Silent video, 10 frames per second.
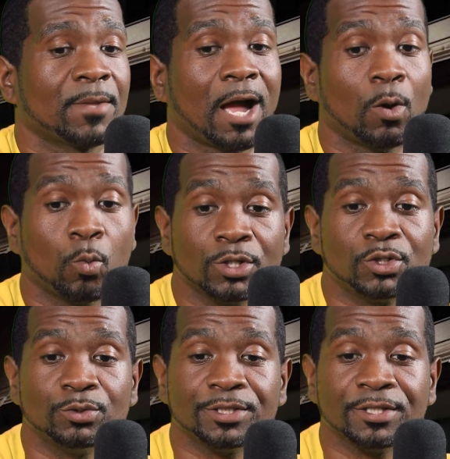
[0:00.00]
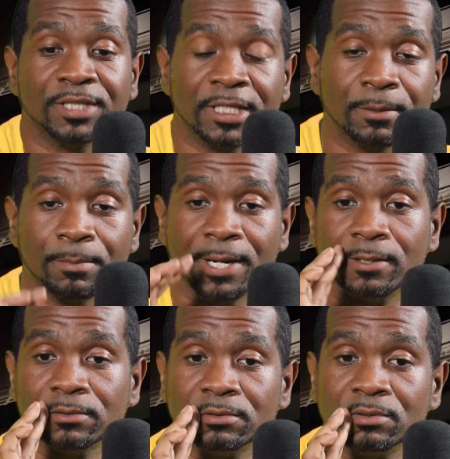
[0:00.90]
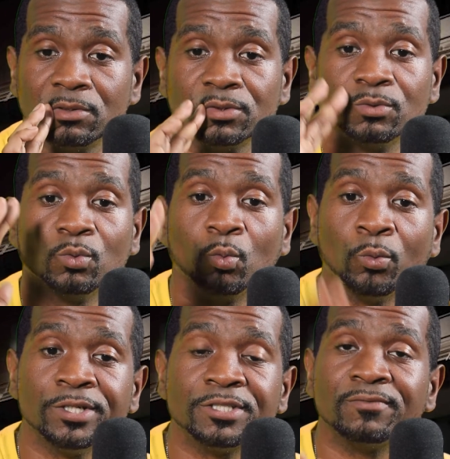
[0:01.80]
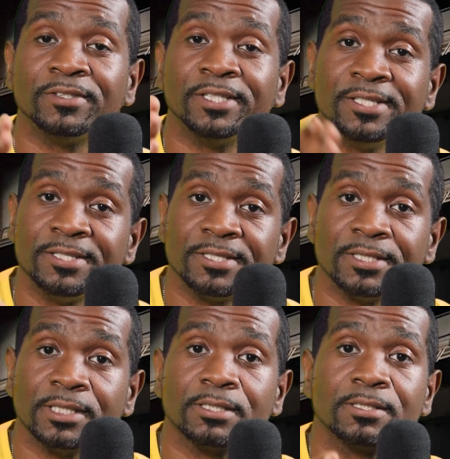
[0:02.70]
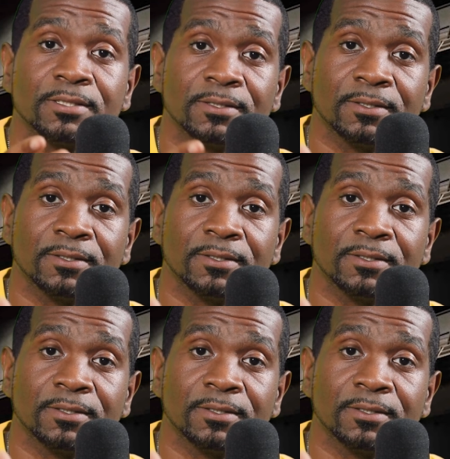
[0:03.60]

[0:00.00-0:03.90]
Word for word: I want you to think about which of these six